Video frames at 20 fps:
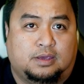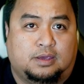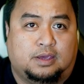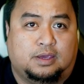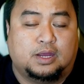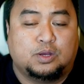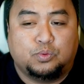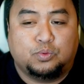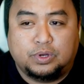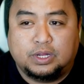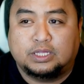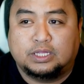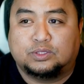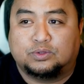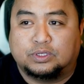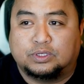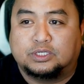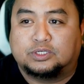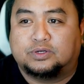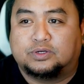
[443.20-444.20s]
And we need to
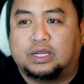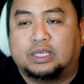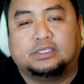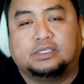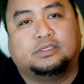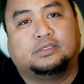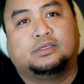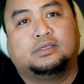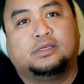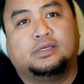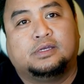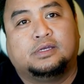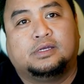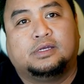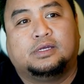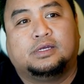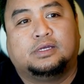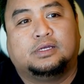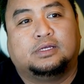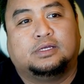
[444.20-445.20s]
entrust
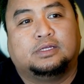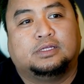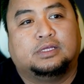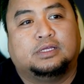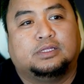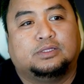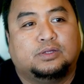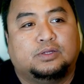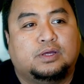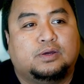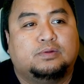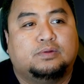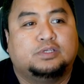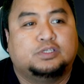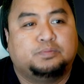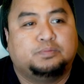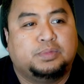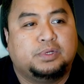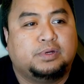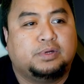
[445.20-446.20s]
to the Holy
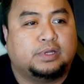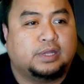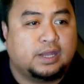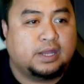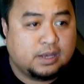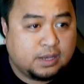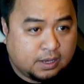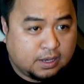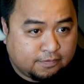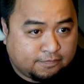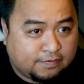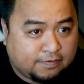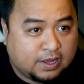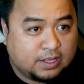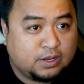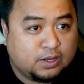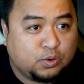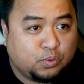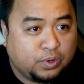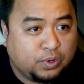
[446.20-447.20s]
Spirit, and the
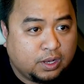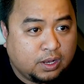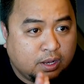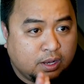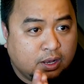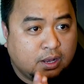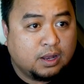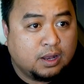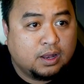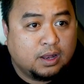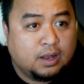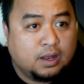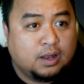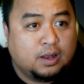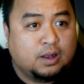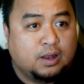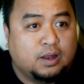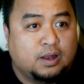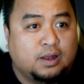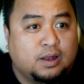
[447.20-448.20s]
Father will
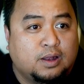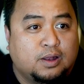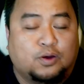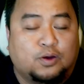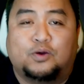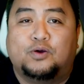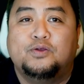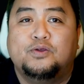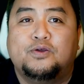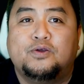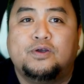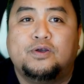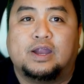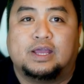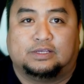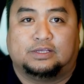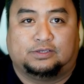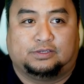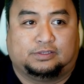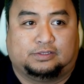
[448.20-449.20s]
honor
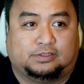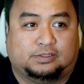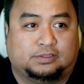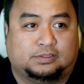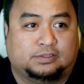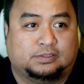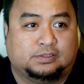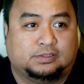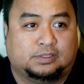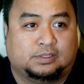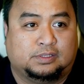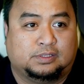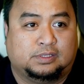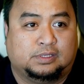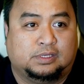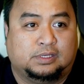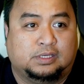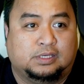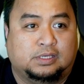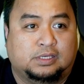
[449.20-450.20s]
us
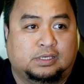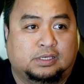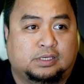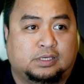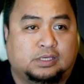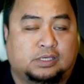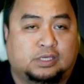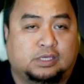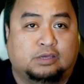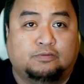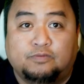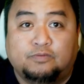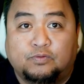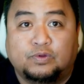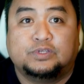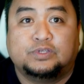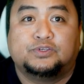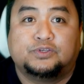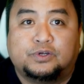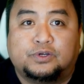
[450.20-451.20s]
if we
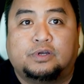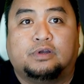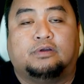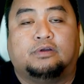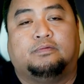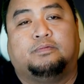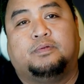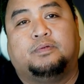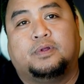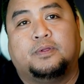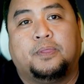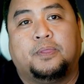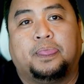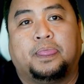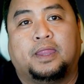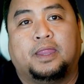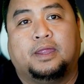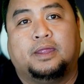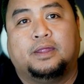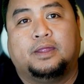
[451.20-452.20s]
will serve
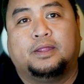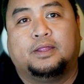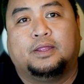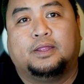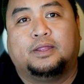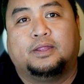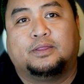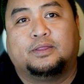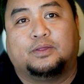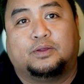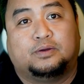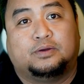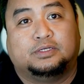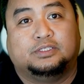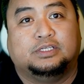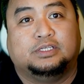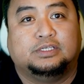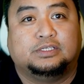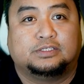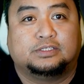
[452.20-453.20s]
the Lord
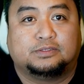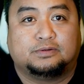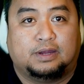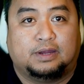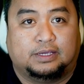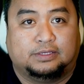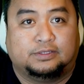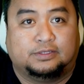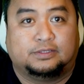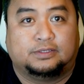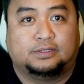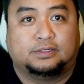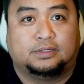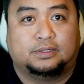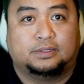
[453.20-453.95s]
Jesus Christ.